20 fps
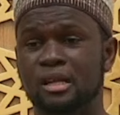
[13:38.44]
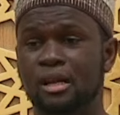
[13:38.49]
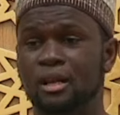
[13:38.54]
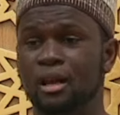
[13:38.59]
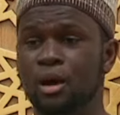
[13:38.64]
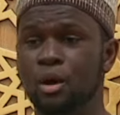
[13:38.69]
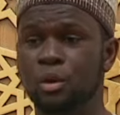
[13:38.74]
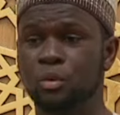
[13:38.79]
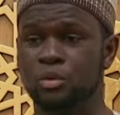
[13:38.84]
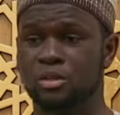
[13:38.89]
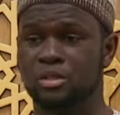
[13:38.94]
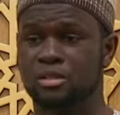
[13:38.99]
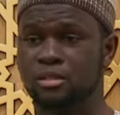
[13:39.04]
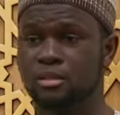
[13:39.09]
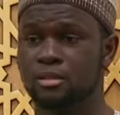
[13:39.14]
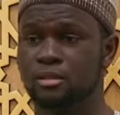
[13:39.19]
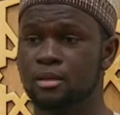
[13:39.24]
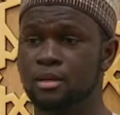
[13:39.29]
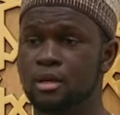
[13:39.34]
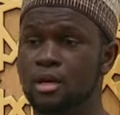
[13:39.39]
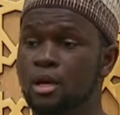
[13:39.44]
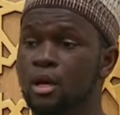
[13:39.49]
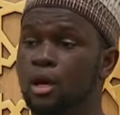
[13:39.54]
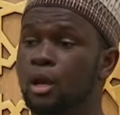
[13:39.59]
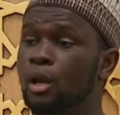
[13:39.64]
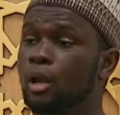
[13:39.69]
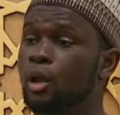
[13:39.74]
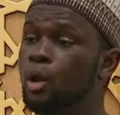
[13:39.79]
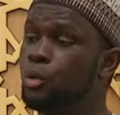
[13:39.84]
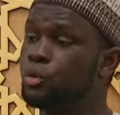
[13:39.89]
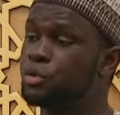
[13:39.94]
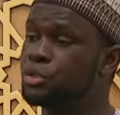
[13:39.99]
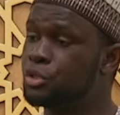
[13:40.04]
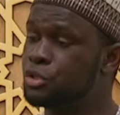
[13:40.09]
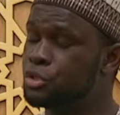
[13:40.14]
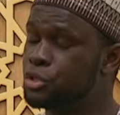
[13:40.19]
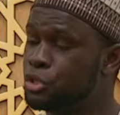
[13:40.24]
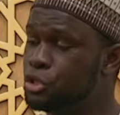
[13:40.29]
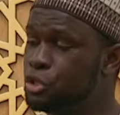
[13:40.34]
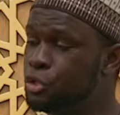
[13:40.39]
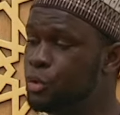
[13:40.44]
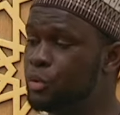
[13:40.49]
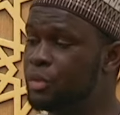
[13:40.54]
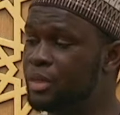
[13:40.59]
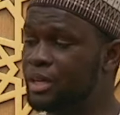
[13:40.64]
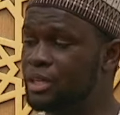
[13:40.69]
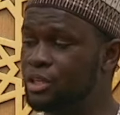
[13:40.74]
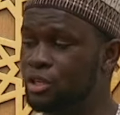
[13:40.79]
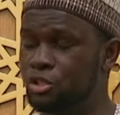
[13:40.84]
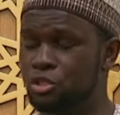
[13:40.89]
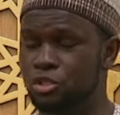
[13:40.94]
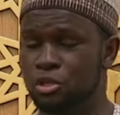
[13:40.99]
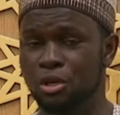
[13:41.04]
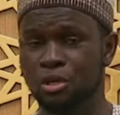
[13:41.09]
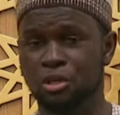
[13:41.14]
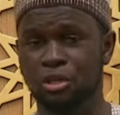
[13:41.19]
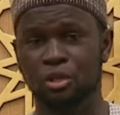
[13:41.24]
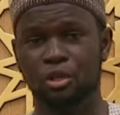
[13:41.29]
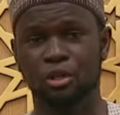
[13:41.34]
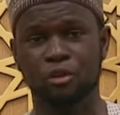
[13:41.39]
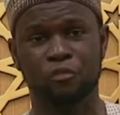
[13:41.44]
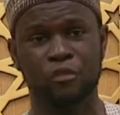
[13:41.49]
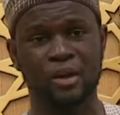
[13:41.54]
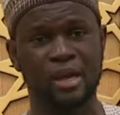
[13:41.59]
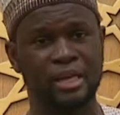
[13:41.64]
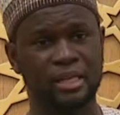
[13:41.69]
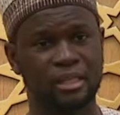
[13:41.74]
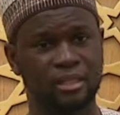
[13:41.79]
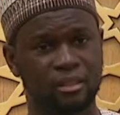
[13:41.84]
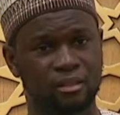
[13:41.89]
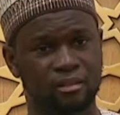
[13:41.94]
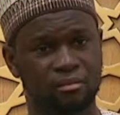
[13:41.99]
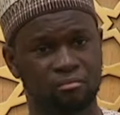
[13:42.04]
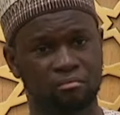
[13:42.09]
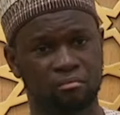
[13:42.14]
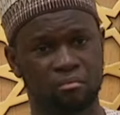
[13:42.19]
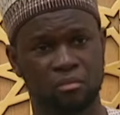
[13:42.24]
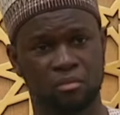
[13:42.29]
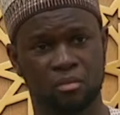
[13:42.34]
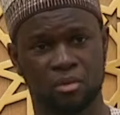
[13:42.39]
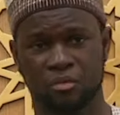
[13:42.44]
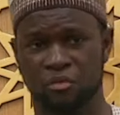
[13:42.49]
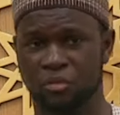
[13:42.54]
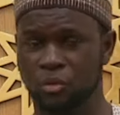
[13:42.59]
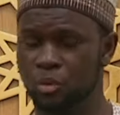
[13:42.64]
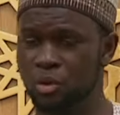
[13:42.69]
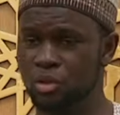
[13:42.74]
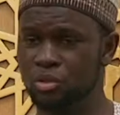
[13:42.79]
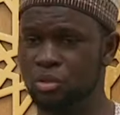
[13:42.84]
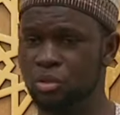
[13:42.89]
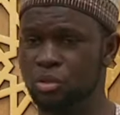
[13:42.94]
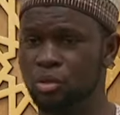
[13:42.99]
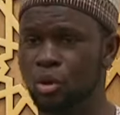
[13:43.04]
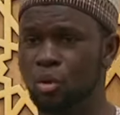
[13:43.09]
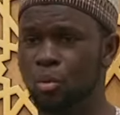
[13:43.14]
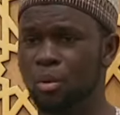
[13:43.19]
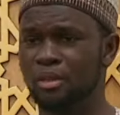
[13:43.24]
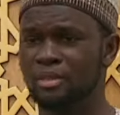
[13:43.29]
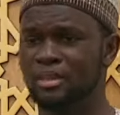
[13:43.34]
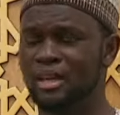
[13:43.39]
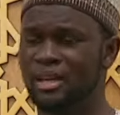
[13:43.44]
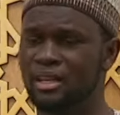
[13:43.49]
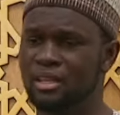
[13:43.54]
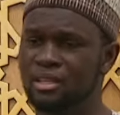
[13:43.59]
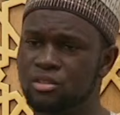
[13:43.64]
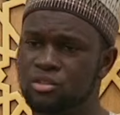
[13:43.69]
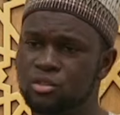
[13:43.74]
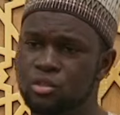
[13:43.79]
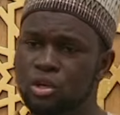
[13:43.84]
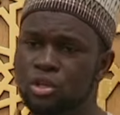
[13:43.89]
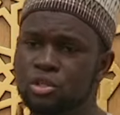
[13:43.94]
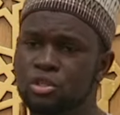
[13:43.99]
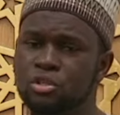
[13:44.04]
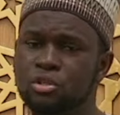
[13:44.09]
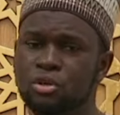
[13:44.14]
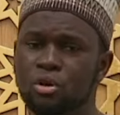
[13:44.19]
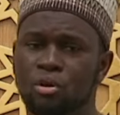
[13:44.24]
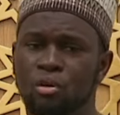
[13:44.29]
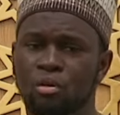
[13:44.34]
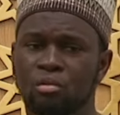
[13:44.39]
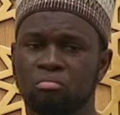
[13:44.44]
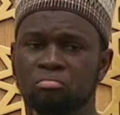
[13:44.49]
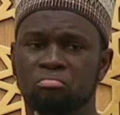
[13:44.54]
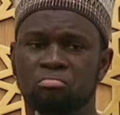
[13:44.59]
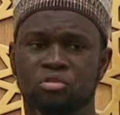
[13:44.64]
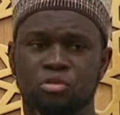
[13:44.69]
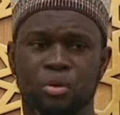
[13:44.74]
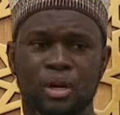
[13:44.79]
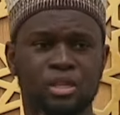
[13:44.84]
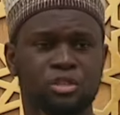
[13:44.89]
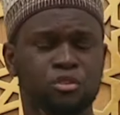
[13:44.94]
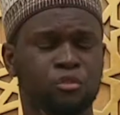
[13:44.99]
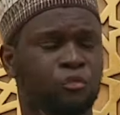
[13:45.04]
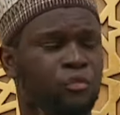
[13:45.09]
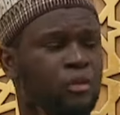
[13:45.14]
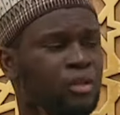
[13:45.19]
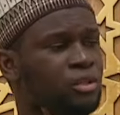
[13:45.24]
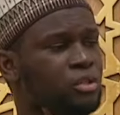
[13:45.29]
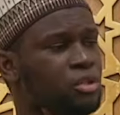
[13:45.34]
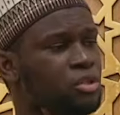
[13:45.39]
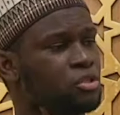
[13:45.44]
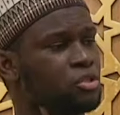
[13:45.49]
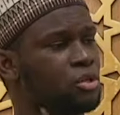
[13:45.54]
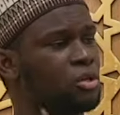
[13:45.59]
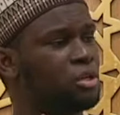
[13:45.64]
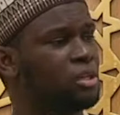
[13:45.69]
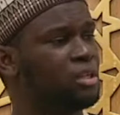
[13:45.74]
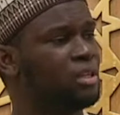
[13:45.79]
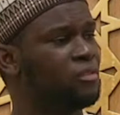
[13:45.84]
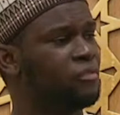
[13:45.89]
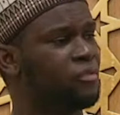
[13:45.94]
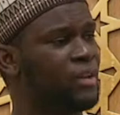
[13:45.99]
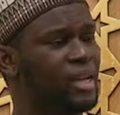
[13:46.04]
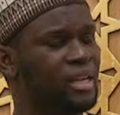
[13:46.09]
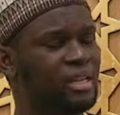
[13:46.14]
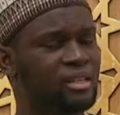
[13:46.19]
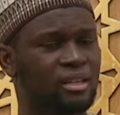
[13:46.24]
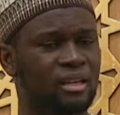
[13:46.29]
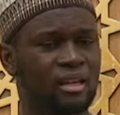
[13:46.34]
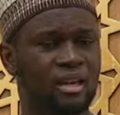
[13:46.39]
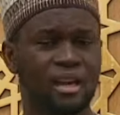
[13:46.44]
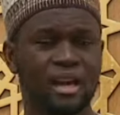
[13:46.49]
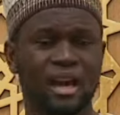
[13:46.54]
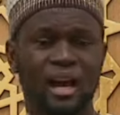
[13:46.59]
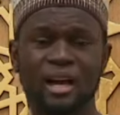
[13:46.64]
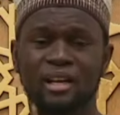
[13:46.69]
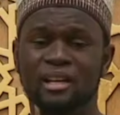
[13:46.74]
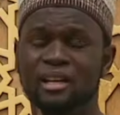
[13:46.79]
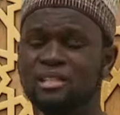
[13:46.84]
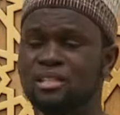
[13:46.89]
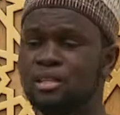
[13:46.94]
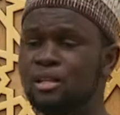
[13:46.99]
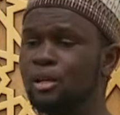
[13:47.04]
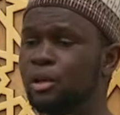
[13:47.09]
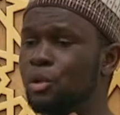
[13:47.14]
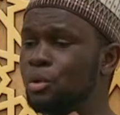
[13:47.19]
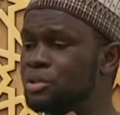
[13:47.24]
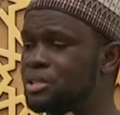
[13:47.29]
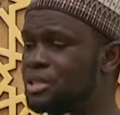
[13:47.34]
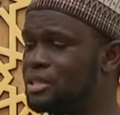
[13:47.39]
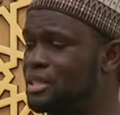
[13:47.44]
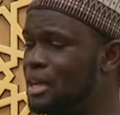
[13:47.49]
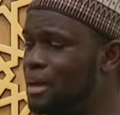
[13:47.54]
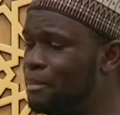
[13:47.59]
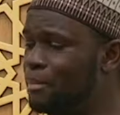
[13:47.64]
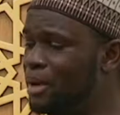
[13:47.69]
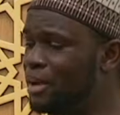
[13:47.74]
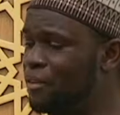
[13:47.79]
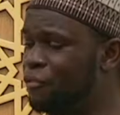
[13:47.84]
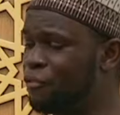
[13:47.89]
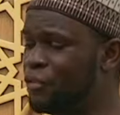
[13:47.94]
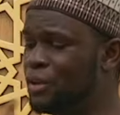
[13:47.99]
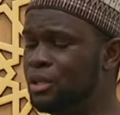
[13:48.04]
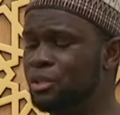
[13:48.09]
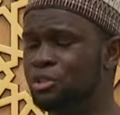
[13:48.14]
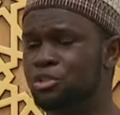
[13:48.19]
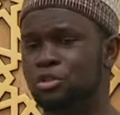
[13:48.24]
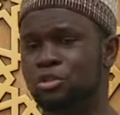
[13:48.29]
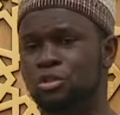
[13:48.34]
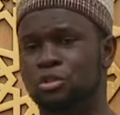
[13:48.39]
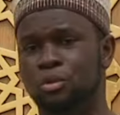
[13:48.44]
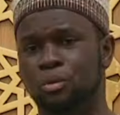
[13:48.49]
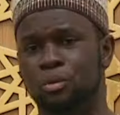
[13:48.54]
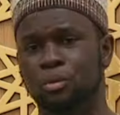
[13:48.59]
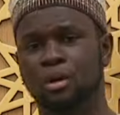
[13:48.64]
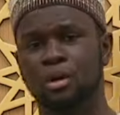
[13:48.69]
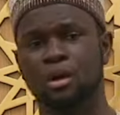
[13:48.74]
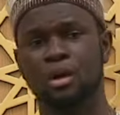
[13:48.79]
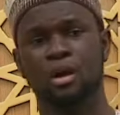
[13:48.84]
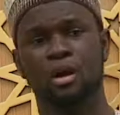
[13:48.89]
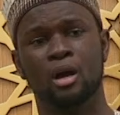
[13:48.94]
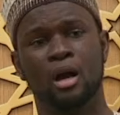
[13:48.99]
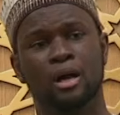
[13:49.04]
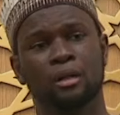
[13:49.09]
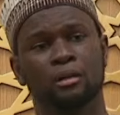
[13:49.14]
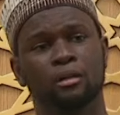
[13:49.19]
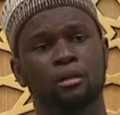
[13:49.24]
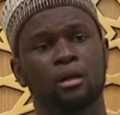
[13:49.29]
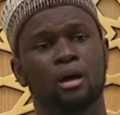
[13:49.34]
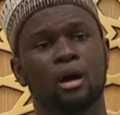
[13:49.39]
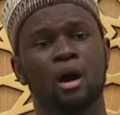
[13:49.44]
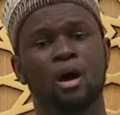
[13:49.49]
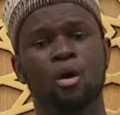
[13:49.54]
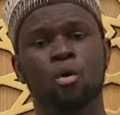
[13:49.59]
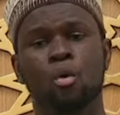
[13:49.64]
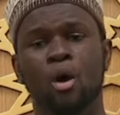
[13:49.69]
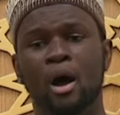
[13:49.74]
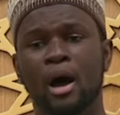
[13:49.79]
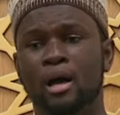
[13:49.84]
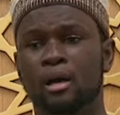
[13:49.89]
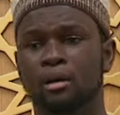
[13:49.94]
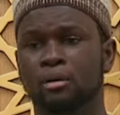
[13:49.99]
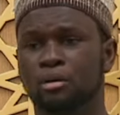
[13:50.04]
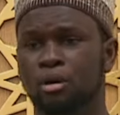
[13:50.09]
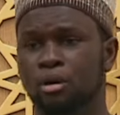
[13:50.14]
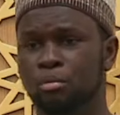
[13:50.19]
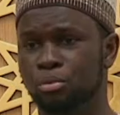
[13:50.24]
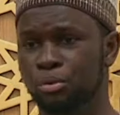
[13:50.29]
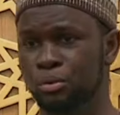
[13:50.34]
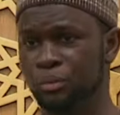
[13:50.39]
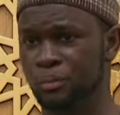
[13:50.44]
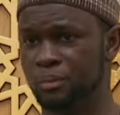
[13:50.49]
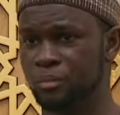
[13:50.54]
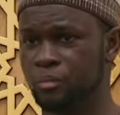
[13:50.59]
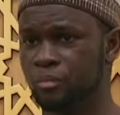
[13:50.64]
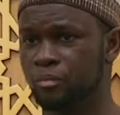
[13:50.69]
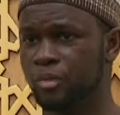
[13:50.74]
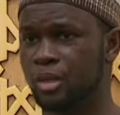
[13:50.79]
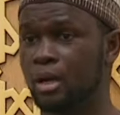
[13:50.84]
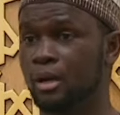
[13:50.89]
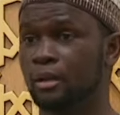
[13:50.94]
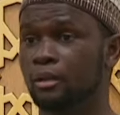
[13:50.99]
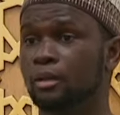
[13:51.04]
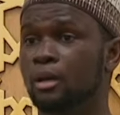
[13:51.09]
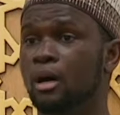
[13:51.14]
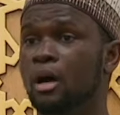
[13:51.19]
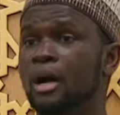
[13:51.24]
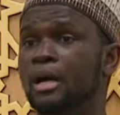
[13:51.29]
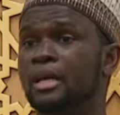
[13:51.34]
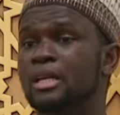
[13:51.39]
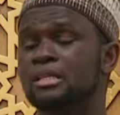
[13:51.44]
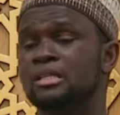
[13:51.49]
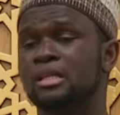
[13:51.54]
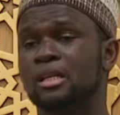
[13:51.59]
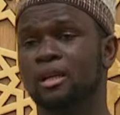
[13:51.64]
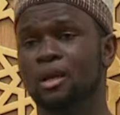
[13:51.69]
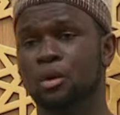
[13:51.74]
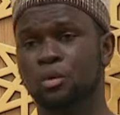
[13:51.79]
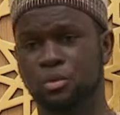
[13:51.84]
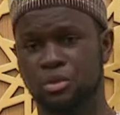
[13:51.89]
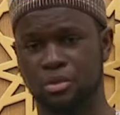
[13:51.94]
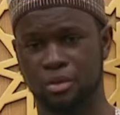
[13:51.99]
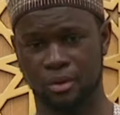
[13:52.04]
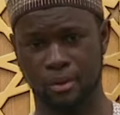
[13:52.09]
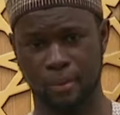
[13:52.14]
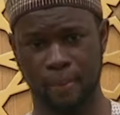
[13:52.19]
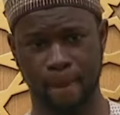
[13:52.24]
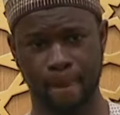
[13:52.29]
close, closer to you than your jugular vein. If you want to know what that is, try to feel your jugular vein. And as close as that might feel to you, Allahu Aqrabu, Allah is closer.